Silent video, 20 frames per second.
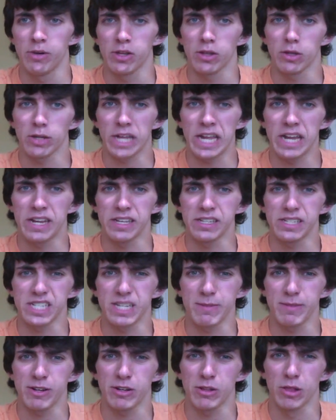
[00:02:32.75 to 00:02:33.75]
But looking at
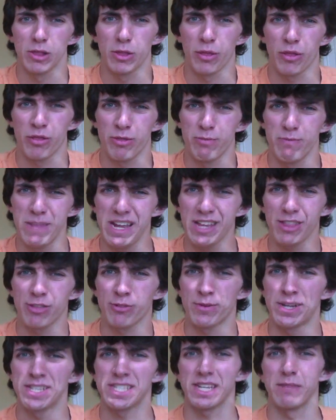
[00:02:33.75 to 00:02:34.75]
his team here, the
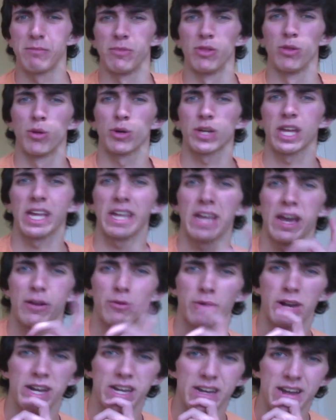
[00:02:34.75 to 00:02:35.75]
main threats I'm looking
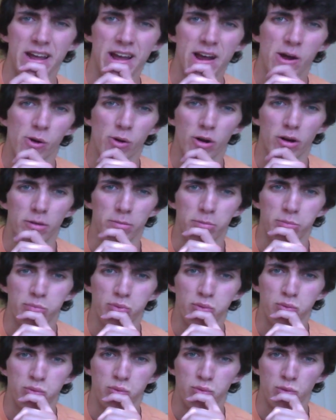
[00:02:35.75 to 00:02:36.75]
at right now
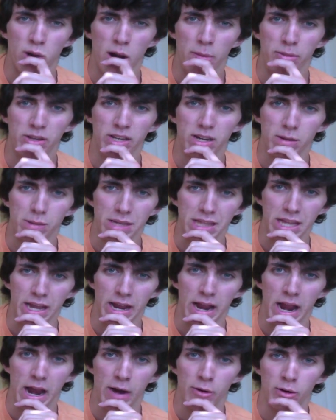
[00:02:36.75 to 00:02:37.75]
are probably going to be
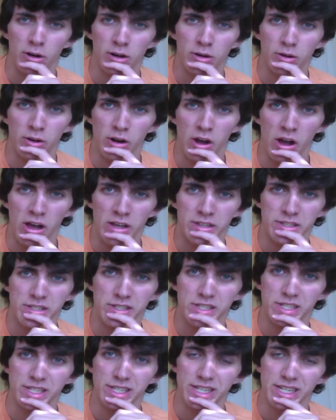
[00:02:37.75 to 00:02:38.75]
the
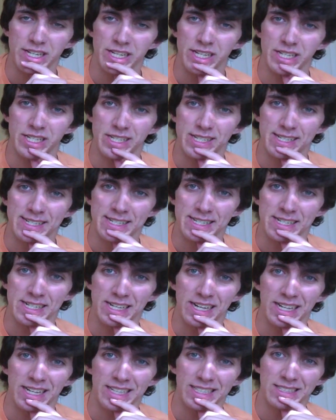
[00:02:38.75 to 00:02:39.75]
Heracross and
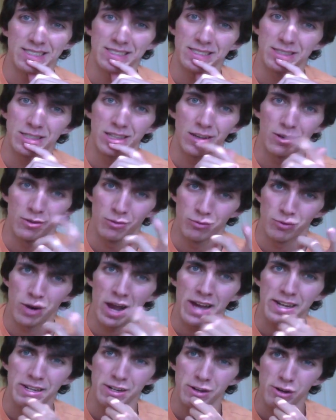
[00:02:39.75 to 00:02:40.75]
the
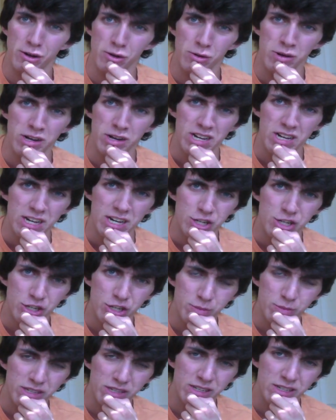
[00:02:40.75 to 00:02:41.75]
Raikou.
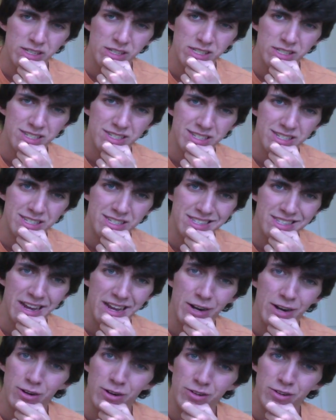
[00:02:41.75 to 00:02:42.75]
Just because
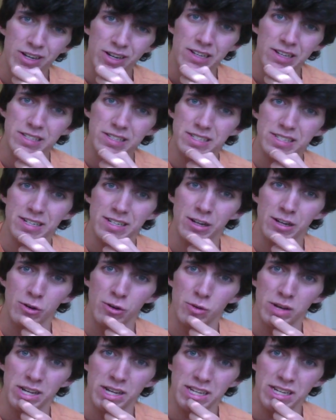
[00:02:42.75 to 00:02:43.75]
the Heracross,
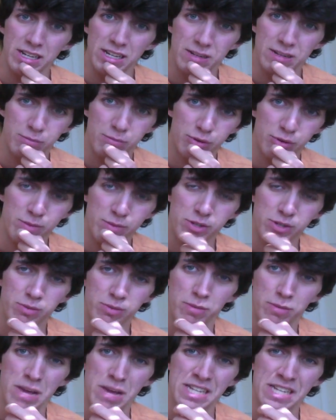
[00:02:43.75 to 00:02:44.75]
it can pretty
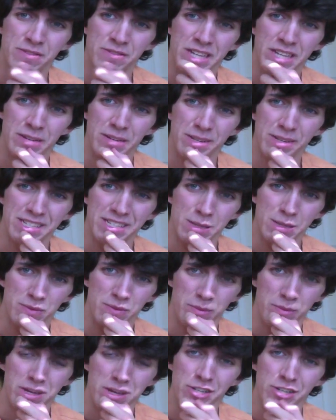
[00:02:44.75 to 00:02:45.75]
much put a massive dent in my
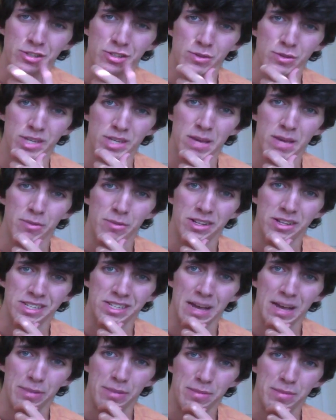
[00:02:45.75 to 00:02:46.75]
team if I manage to lose
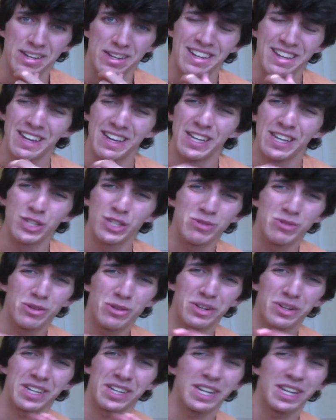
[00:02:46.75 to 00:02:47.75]
Hitmontop. I mean,
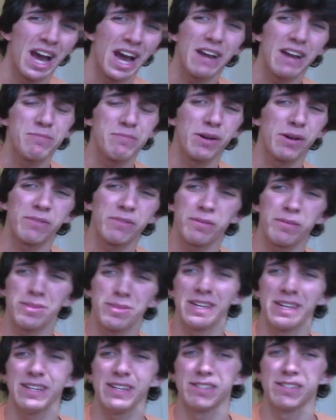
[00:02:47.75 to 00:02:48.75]
Suicune can kind of buffer
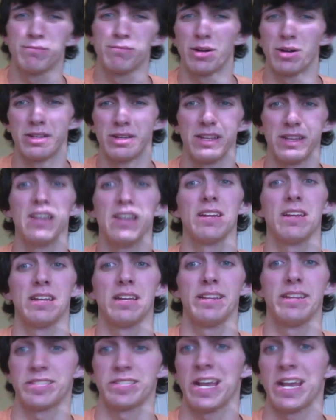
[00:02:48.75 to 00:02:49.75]
up the hits, but
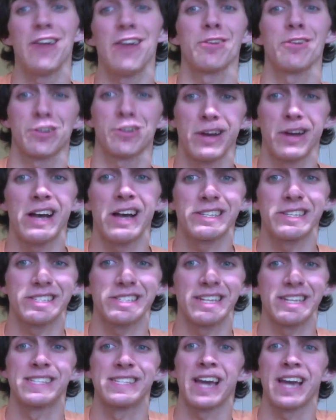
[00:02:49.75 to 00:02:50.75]
it's a
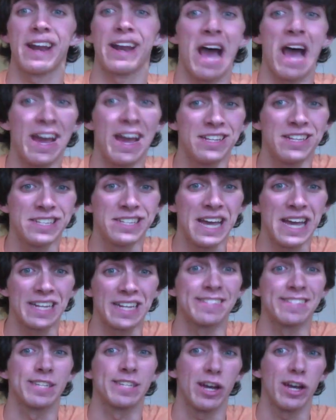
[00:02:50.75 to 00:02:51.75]
Heracross, it's got a high
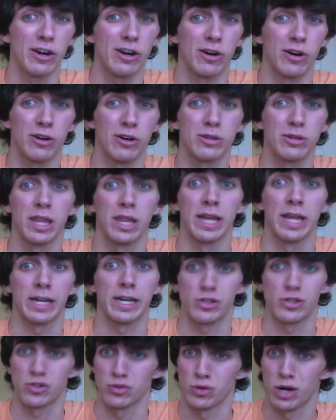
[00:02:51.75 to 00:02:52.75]
attack, it's gonna hurt
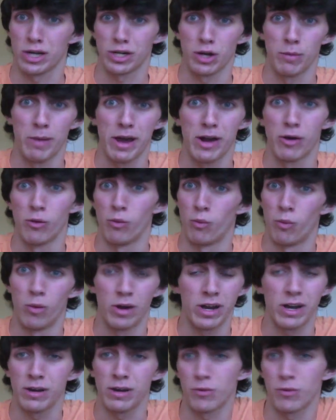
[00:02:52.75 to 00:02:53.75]
like a truck no matter
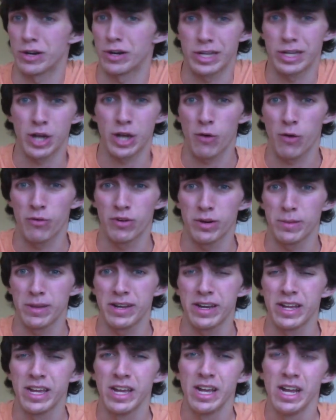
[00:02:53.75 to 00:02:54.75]
where you go from
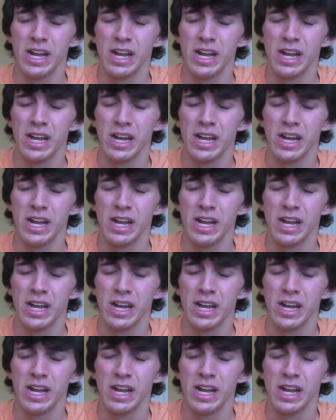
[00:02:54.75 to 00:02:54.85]
it.